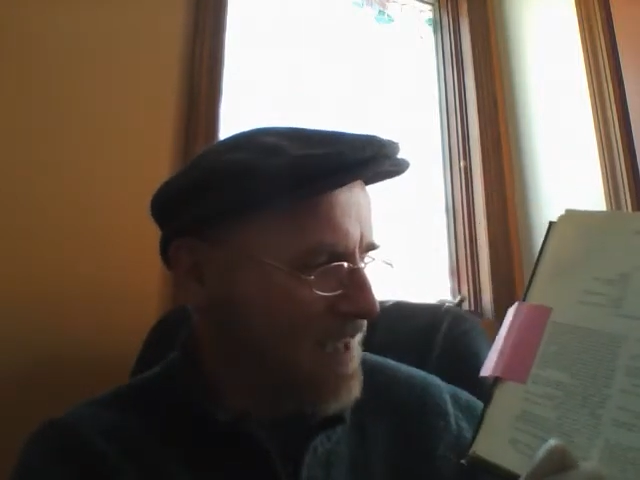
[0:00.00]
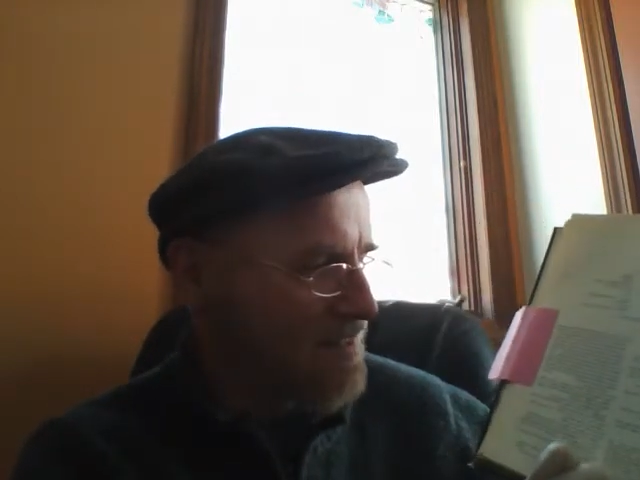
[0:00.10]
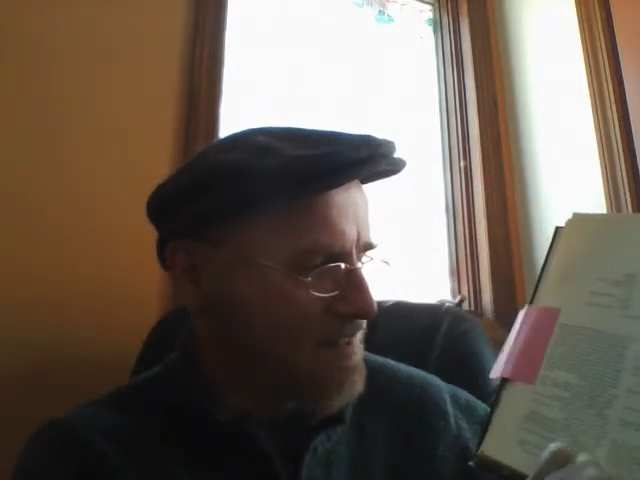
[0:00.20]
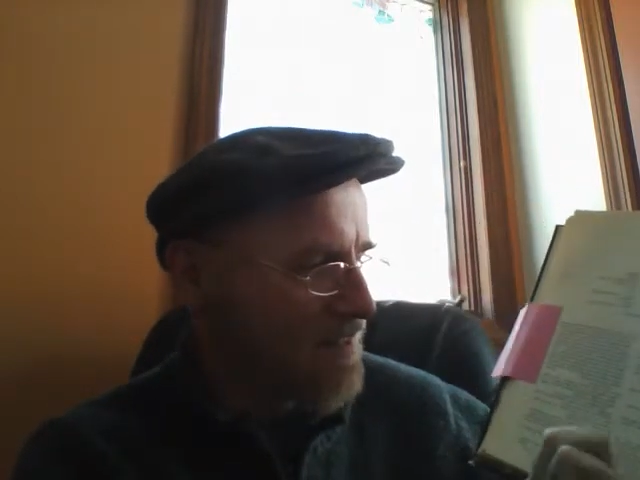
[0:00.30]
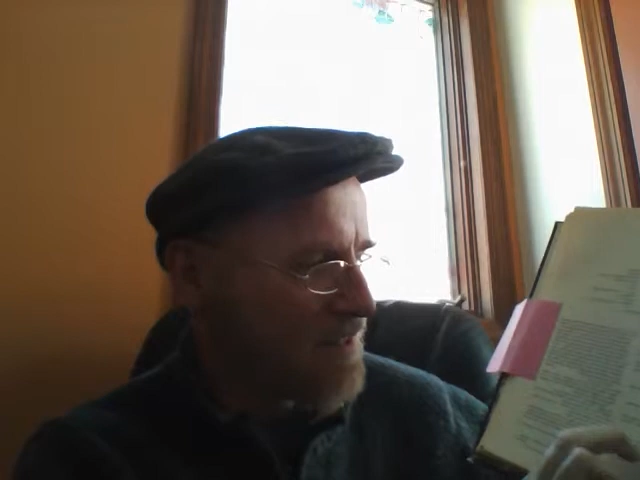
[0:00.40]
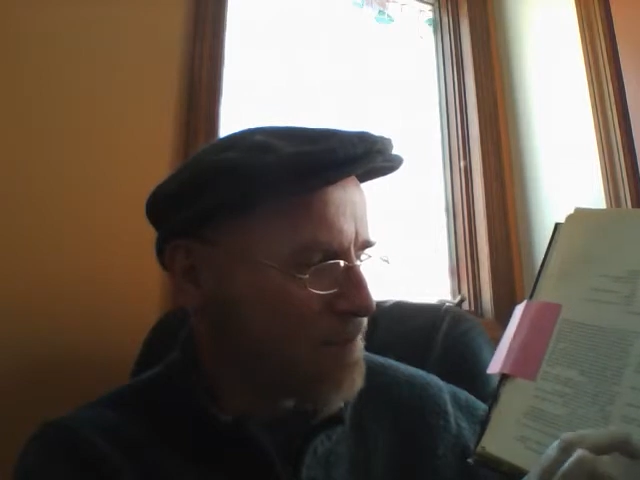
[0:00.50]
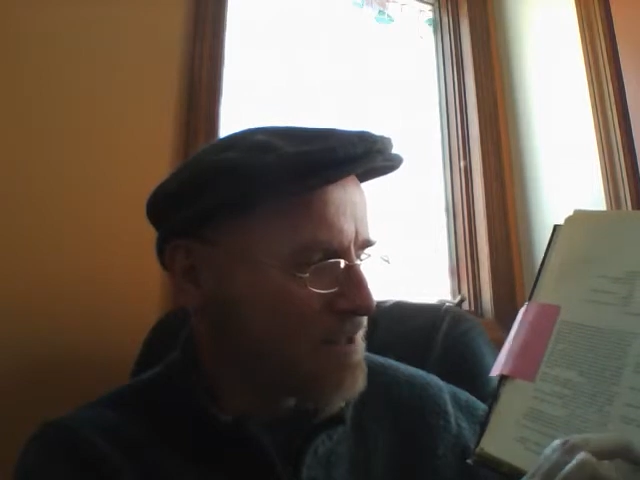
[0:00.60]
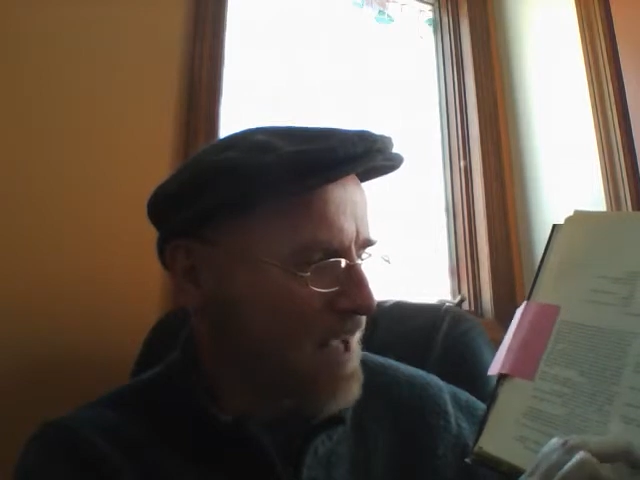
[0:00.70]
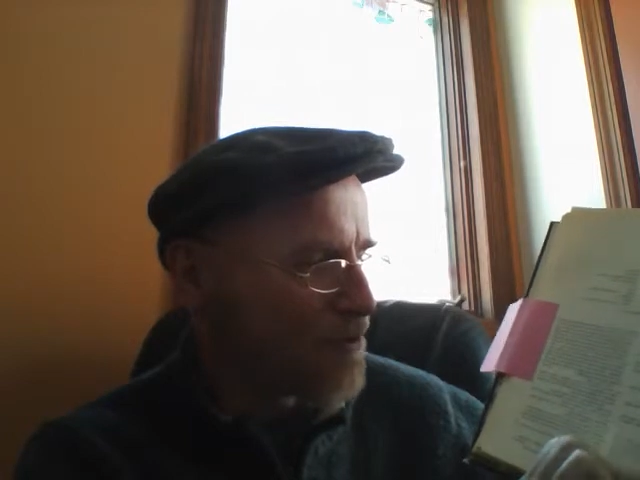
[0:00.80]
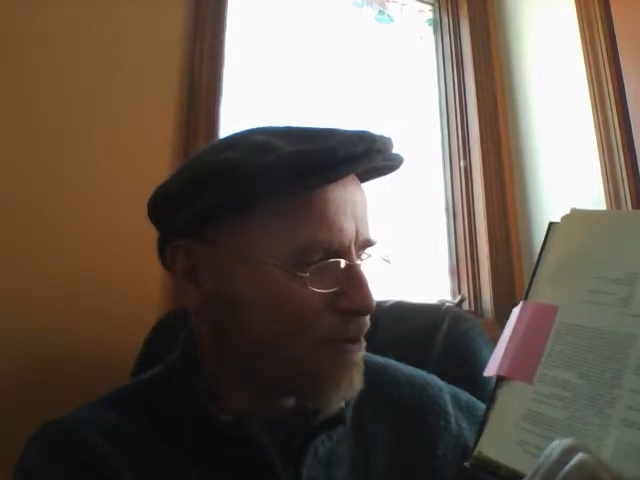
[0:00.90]
has
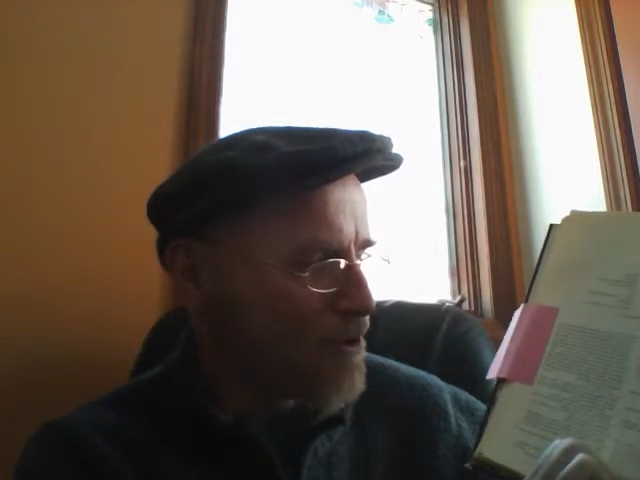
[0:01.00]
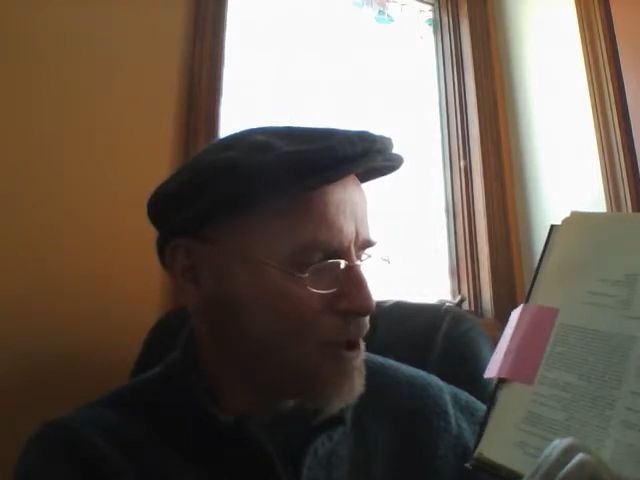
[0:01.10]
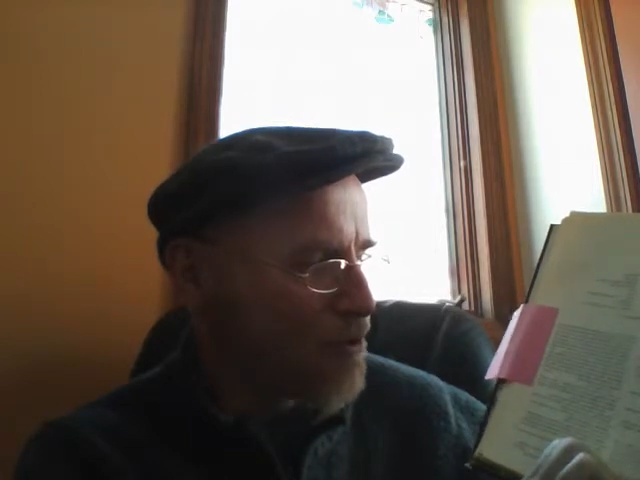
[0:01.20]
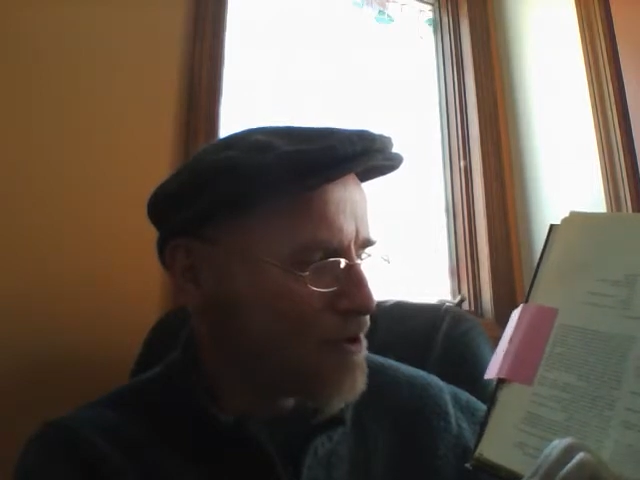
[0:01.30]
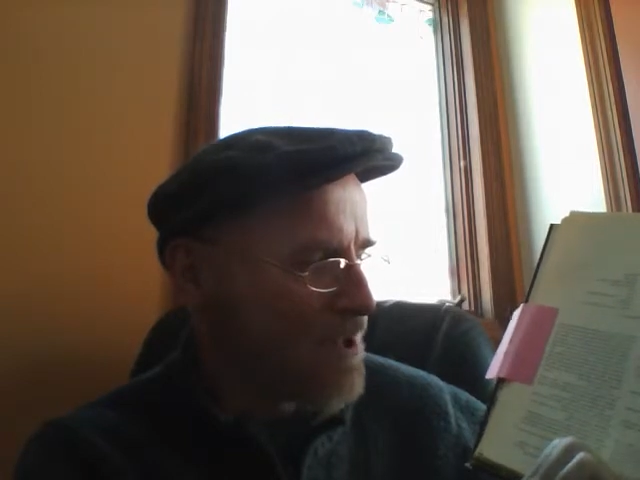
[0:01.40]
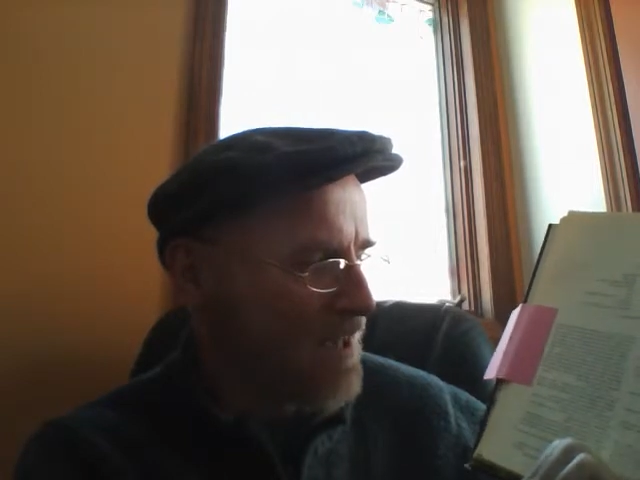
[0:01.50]
substantial notes,